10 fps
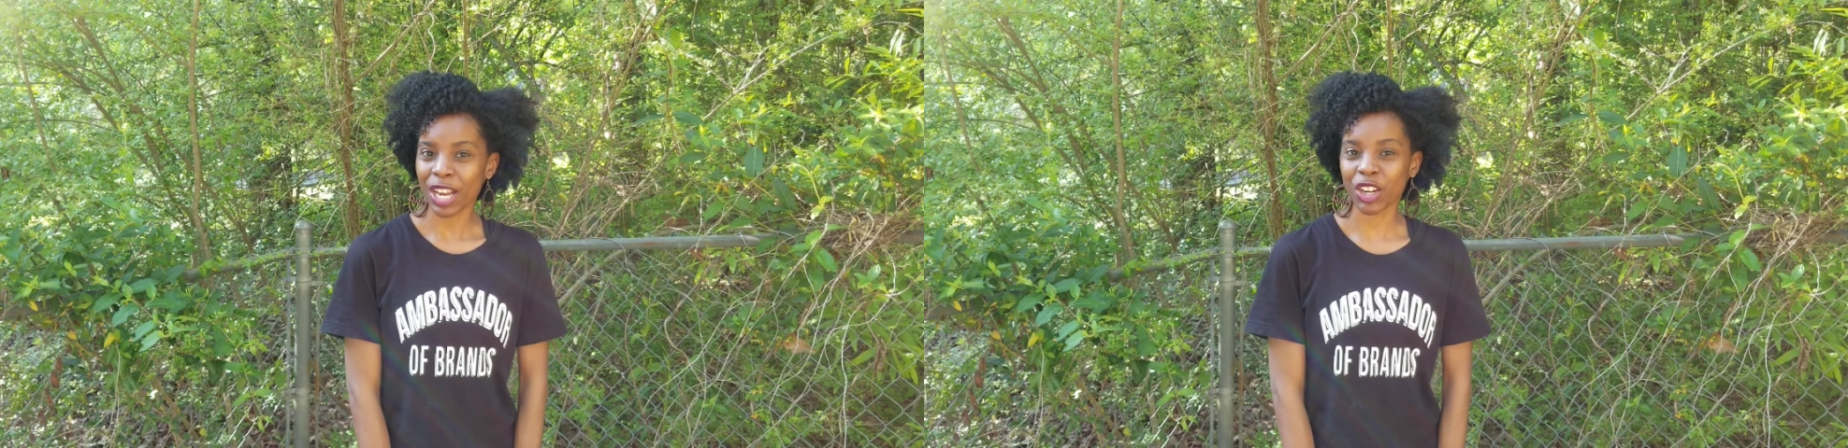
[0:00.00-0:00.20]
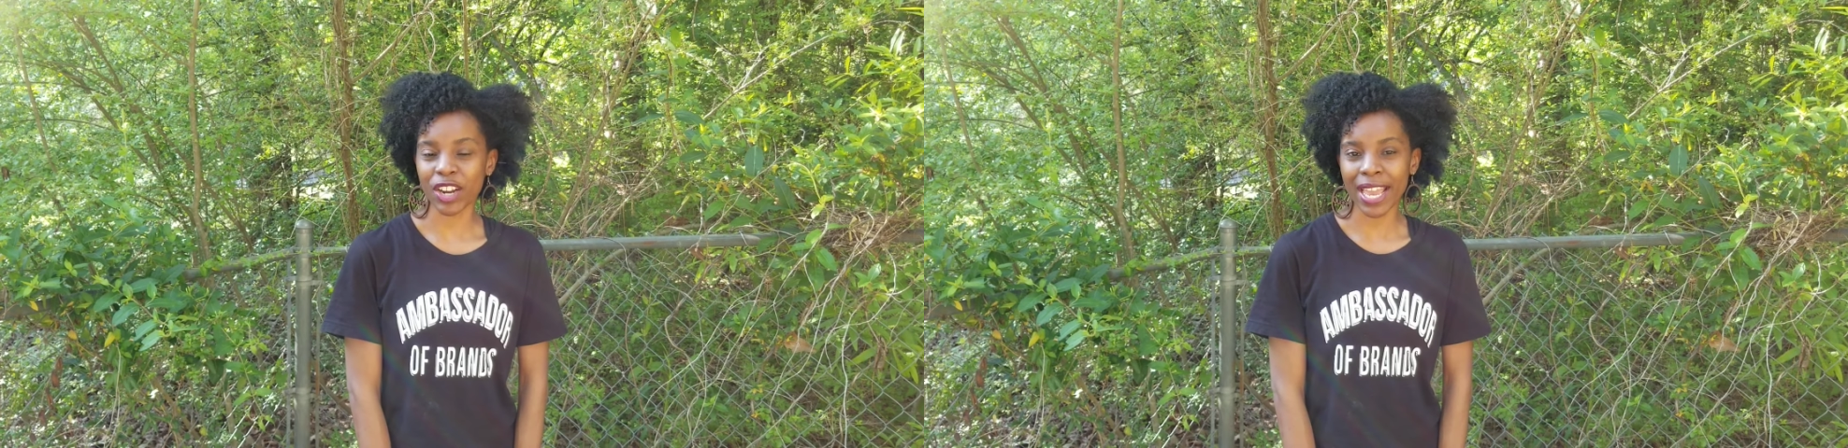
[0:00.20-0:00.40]

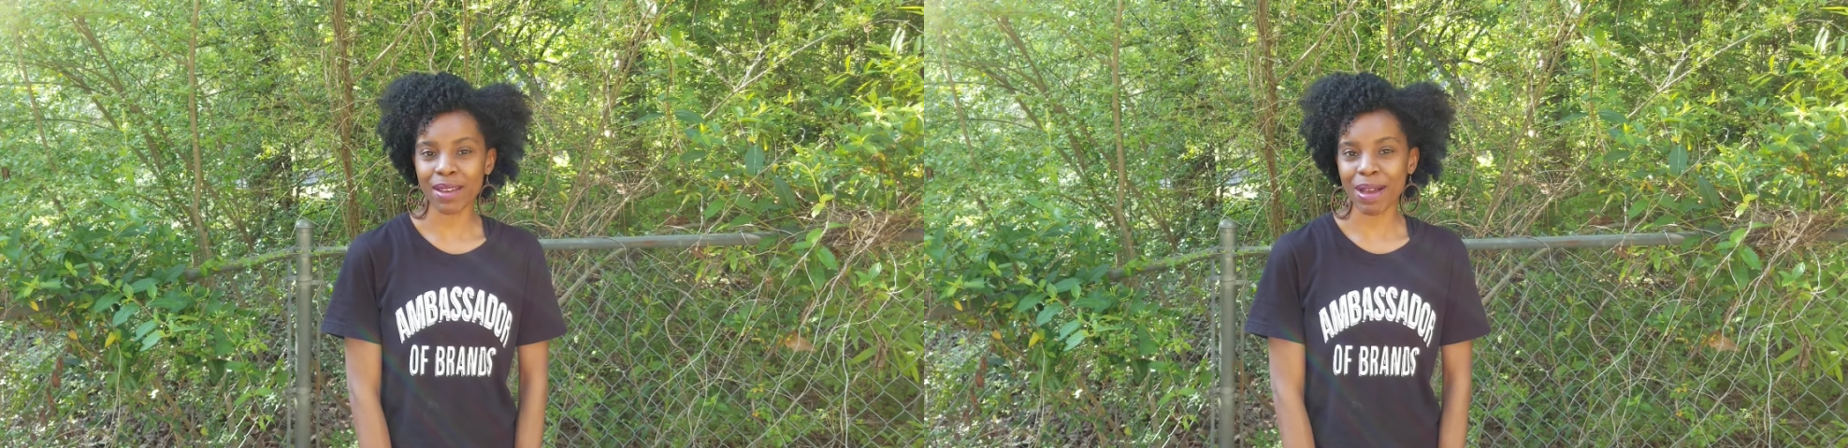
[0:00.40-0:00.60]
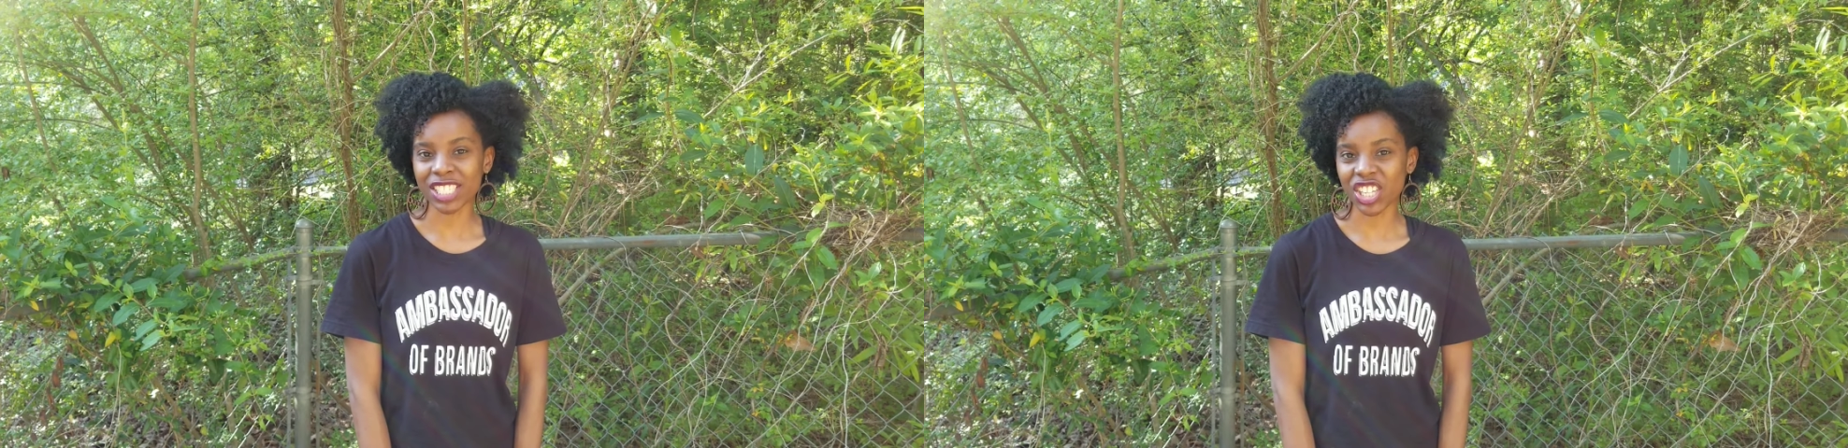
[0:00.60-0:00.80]

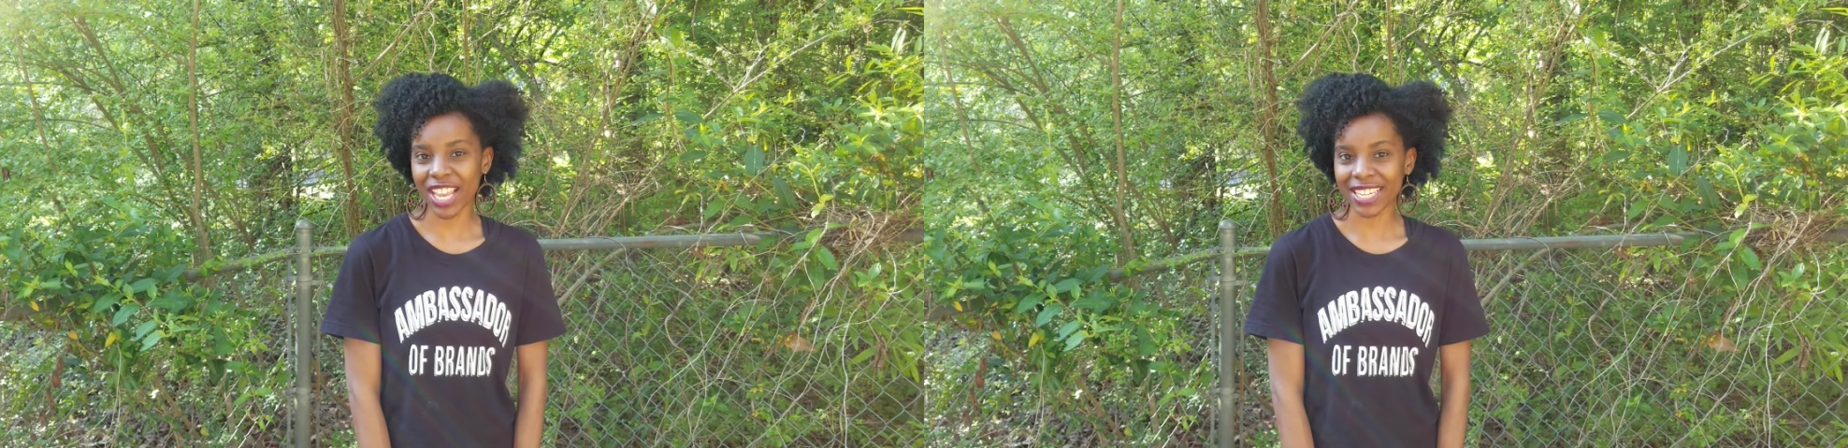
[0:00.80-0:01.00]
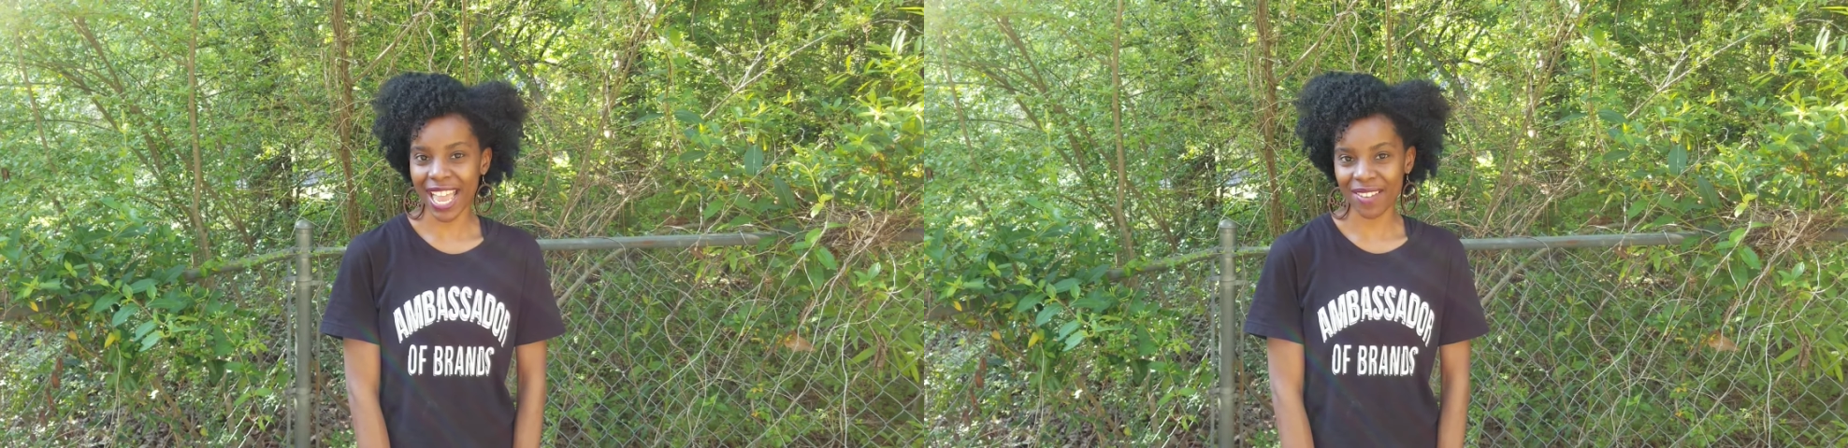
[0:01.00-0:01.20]
created by
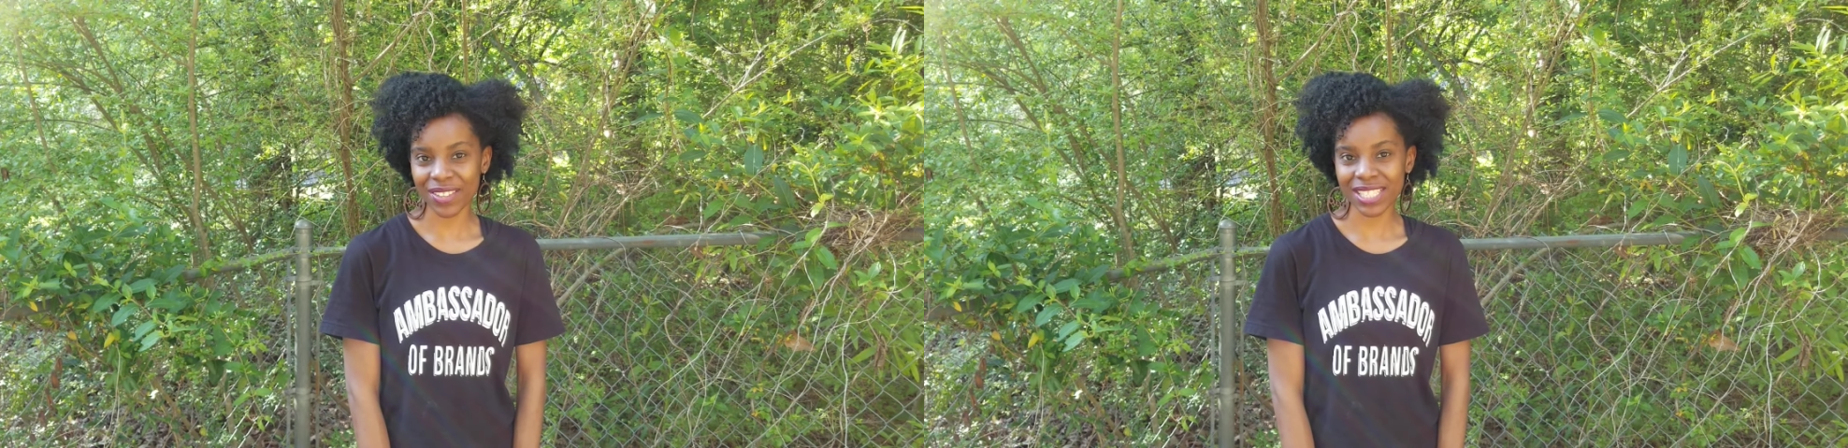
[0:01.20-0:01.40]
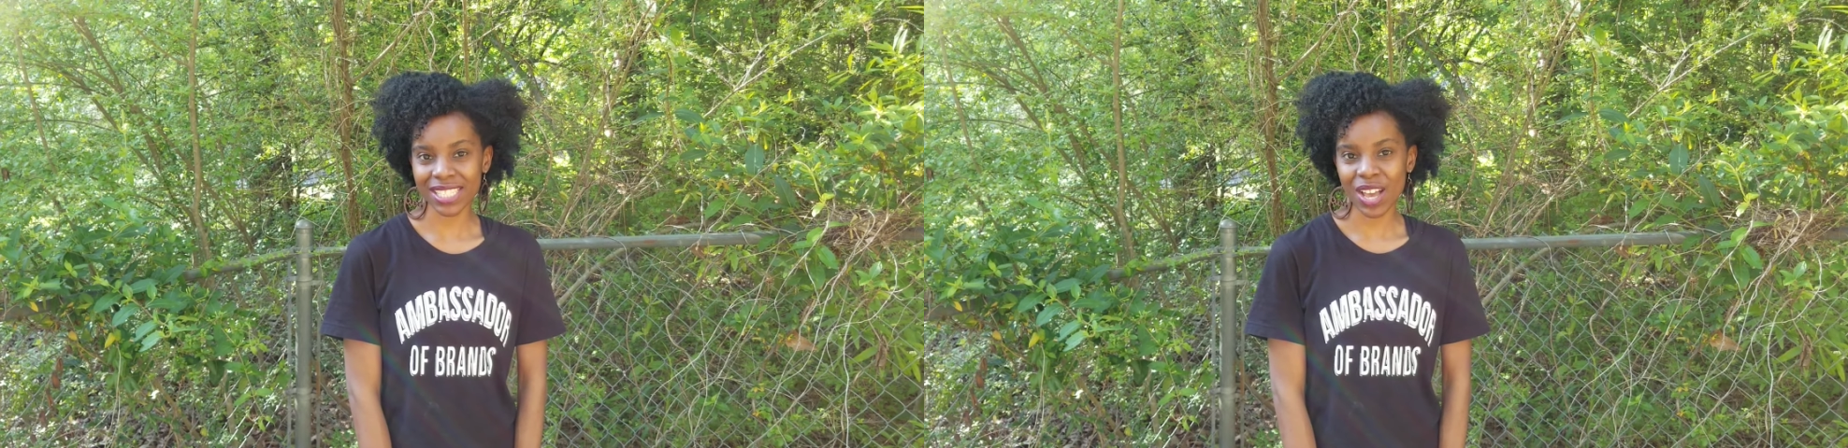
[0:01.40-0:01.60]
Jae
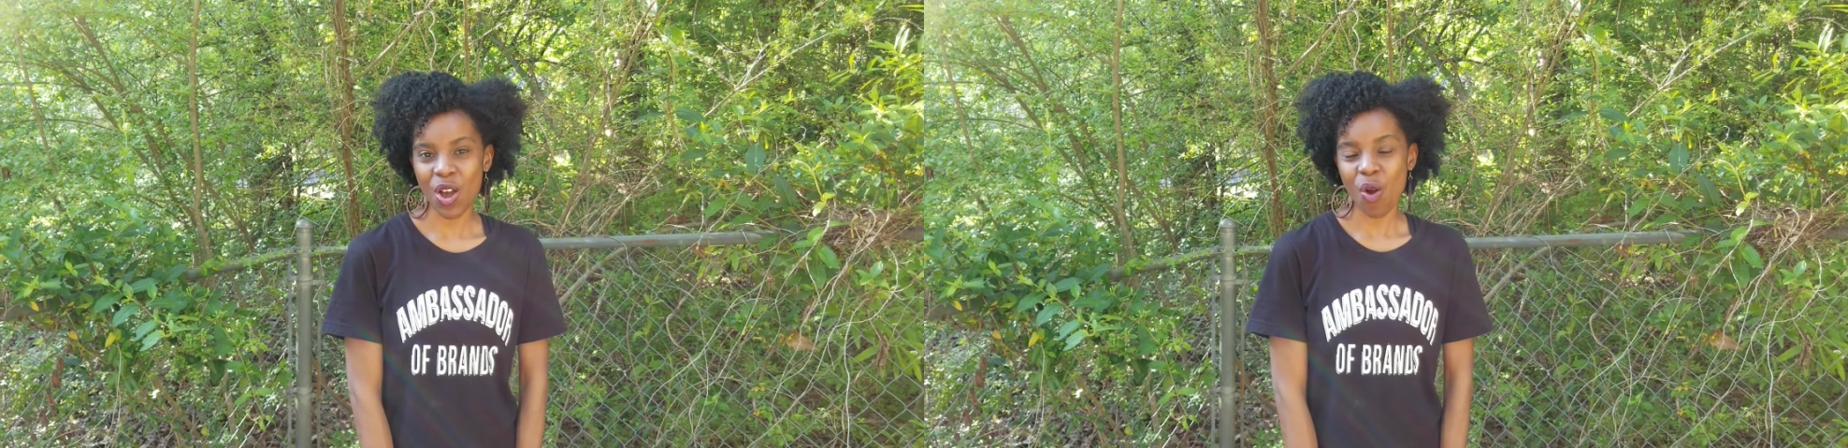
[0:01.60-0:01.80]
Davis.